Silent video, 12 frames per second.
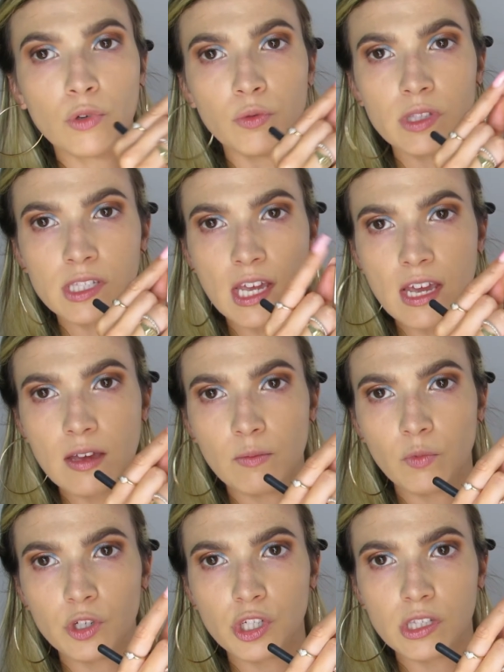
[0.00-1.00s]
Moonscape,
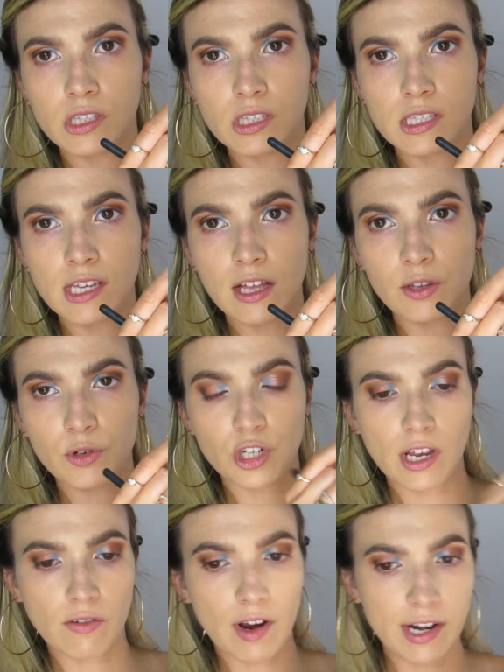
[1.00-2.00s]
which is this yellow
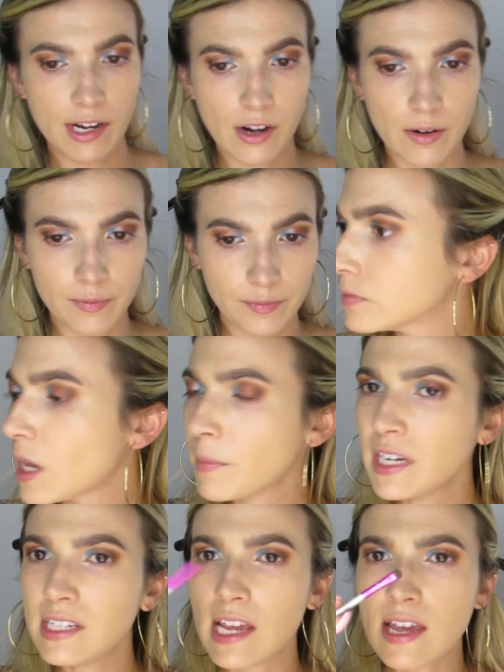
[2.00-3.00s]
shade right here. I'm
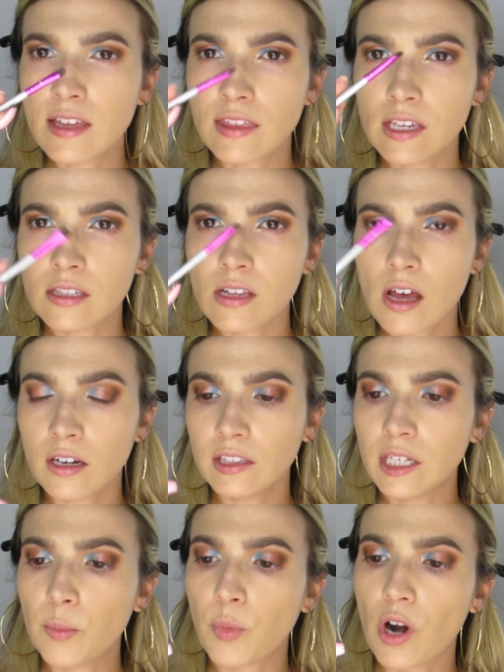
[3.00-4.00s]
gonna take this on a
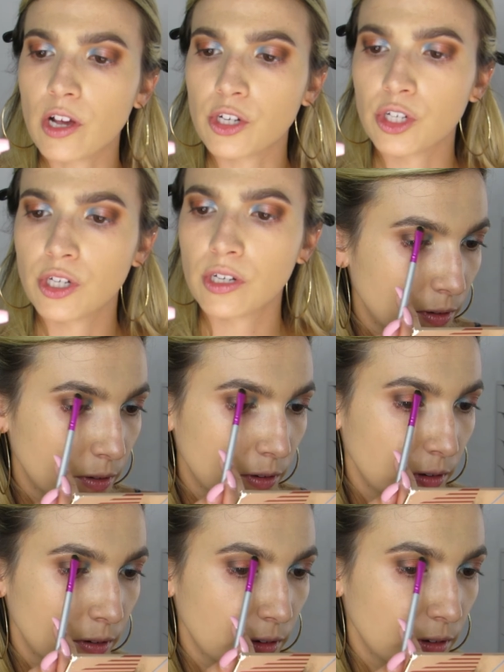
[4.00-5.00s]
lip brush,
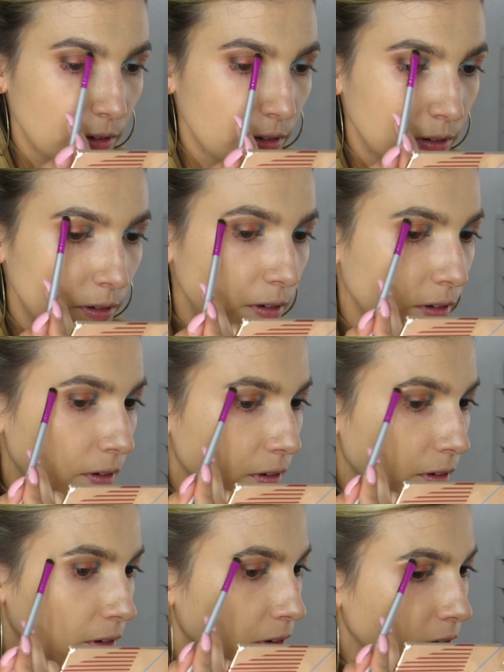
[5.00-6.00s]
and I'm just gonna
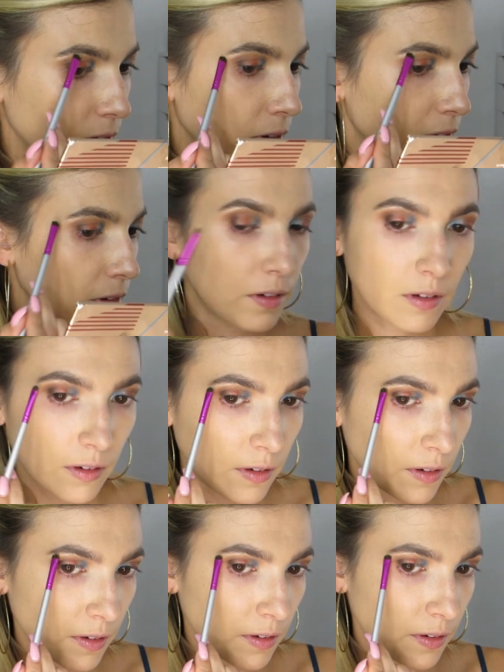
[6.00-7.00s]
put this
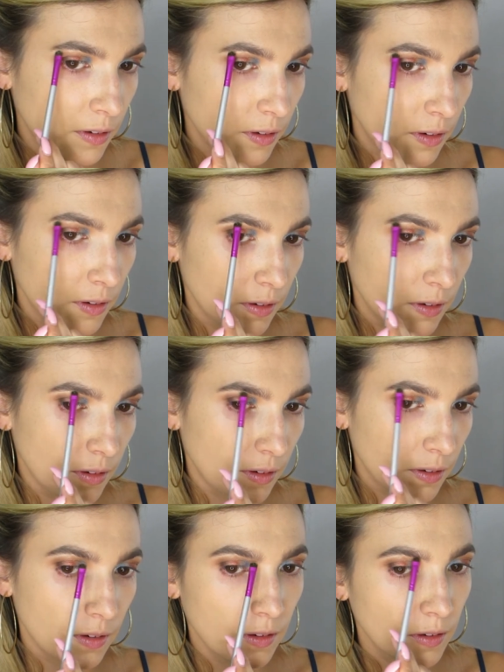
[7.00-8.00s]
underneath the brow
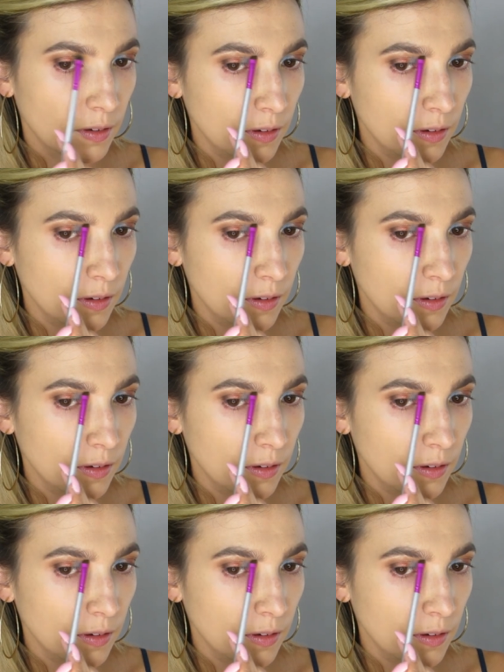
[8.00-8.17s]
bone.